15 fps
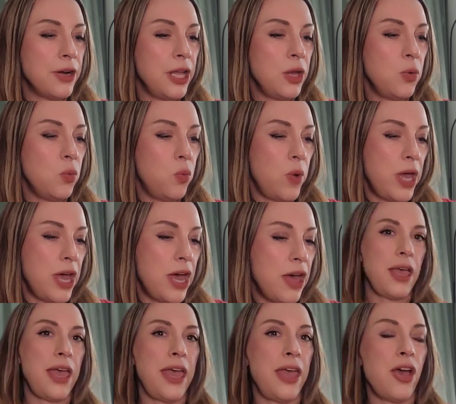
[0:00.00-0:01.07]
it with
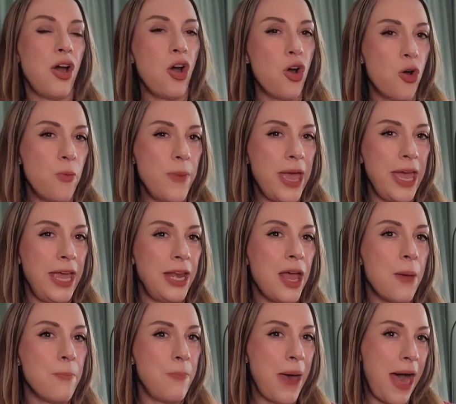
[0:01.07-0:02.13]
a homemade
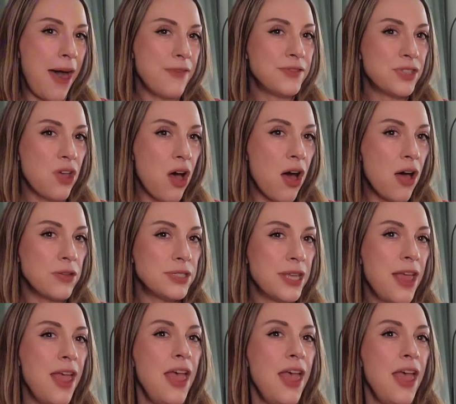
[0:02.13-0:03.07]
bath salt